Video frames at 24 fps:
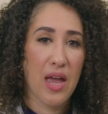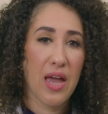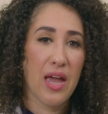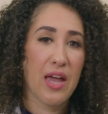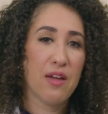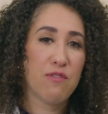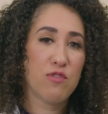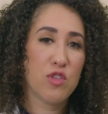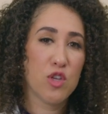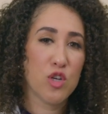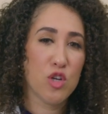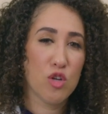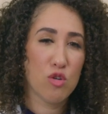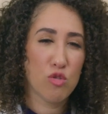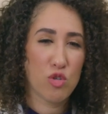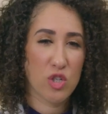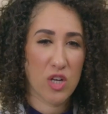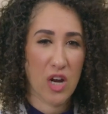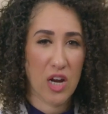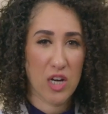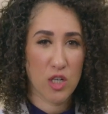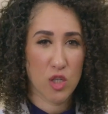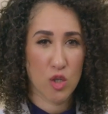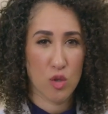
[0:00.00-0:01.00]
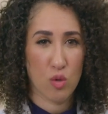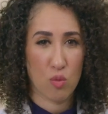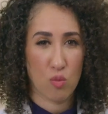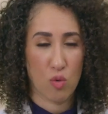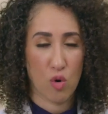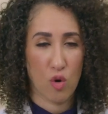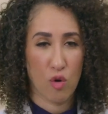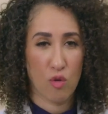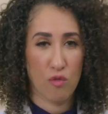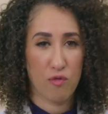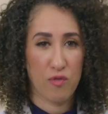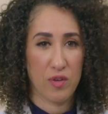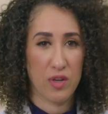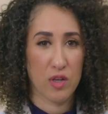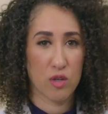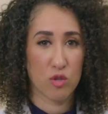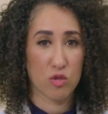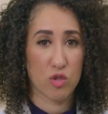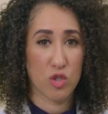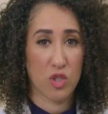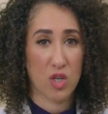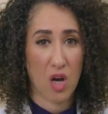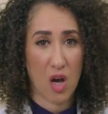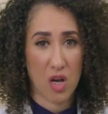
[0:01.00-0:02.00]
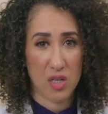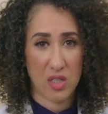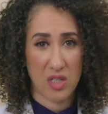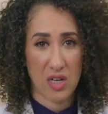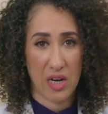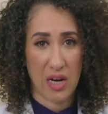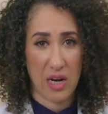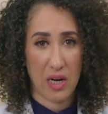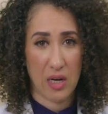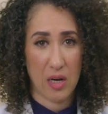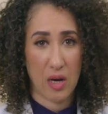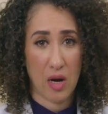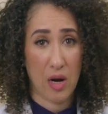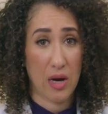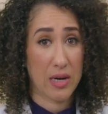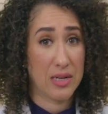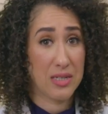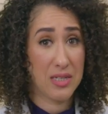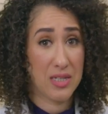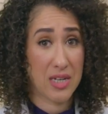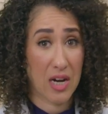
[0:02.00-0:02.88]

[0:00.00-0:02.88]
If the new change in the role feels daunting and,